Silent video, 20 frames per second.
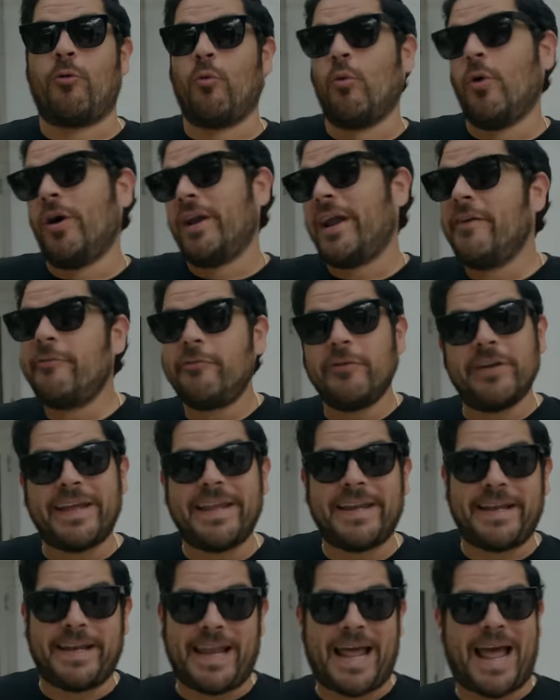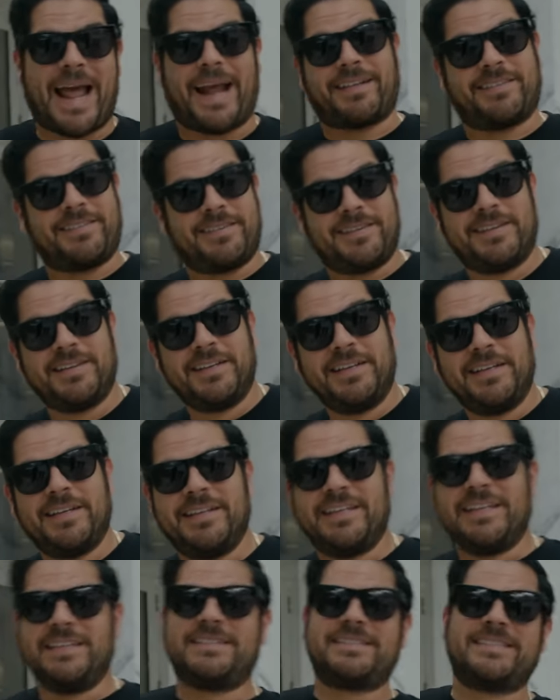Whatever it lacked
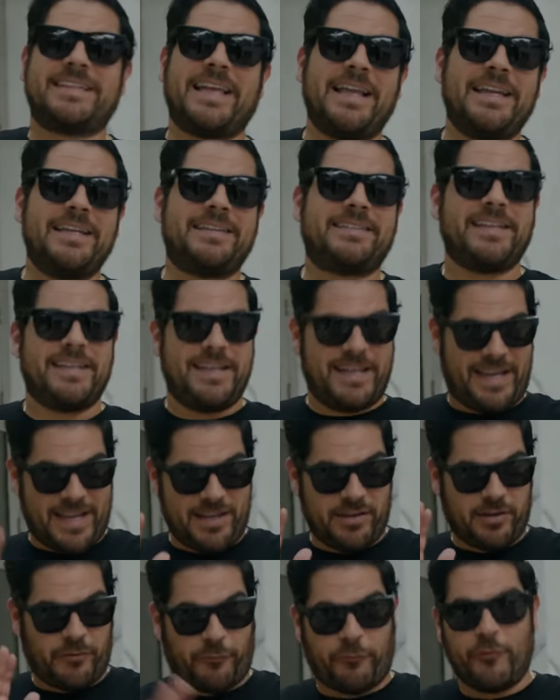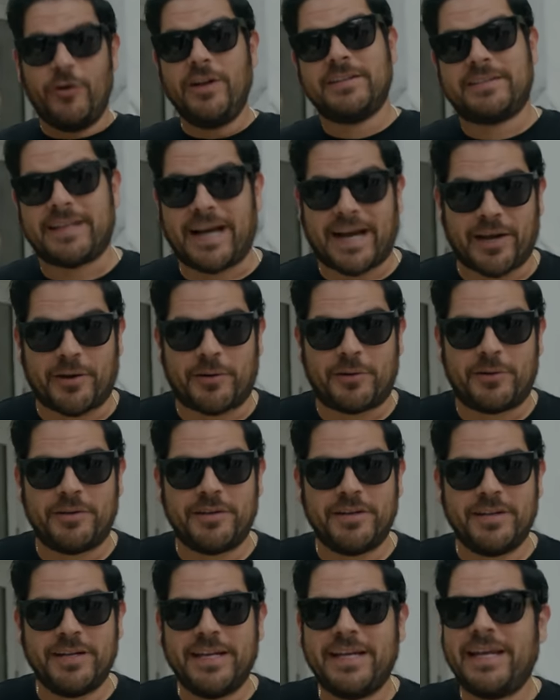in skeleton in the front dial,
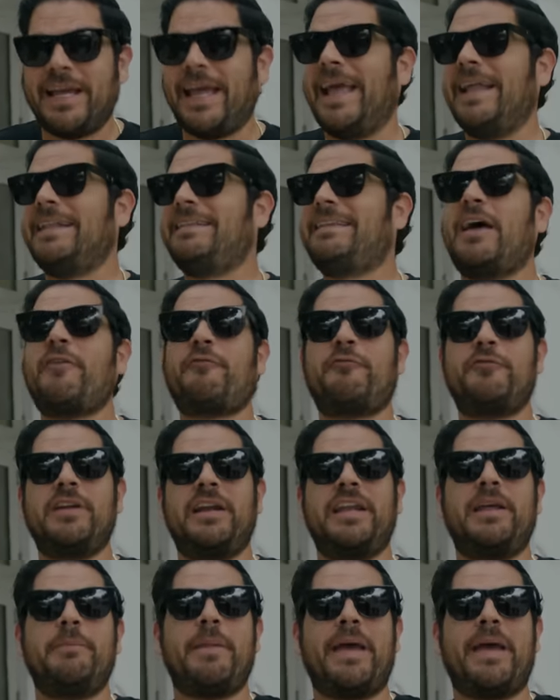it definitely